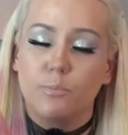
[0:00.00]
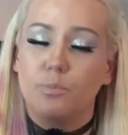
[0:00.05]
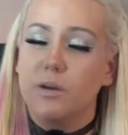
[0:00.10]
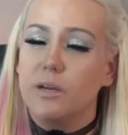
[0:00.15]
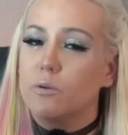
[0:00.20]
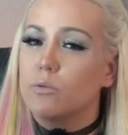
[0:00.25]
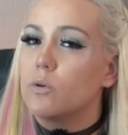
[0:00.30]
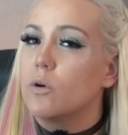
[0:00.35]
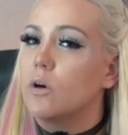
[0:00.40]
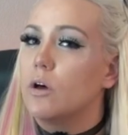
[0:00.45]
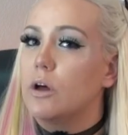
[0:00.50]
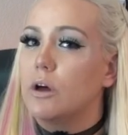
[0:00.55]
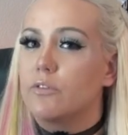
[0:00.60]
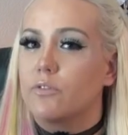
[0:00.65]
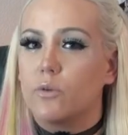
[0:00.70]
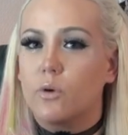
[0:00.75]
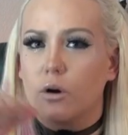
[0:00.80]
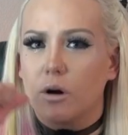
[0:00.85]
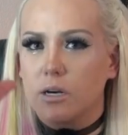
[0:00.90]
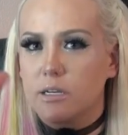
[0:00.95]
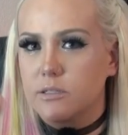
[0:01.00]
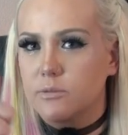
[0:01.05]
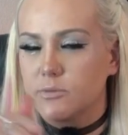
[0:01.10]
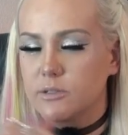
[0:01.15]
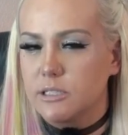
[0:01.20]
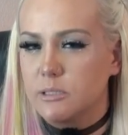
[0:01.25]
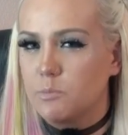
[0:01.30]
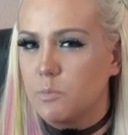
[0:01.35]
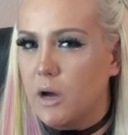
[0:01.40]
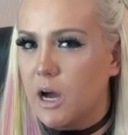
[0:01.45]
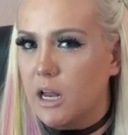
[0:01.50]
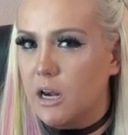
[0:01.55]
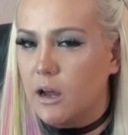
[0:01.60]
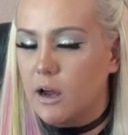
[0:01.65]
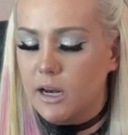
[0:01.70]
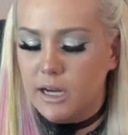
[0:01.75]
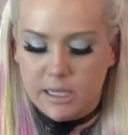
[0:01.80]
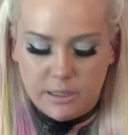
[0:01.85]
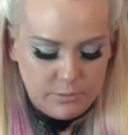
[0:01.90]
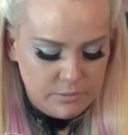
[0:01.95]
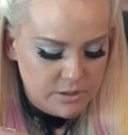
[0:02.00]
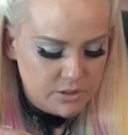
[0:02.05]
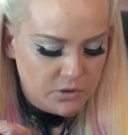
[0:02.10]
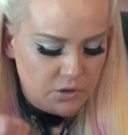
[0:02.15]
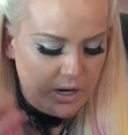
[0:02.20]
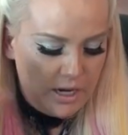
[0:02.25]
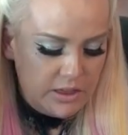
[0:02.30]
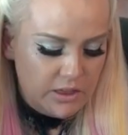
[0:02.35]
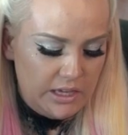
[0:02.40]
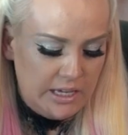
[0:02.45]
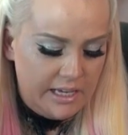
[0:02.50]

B-roll, of course, was spot on. It was great.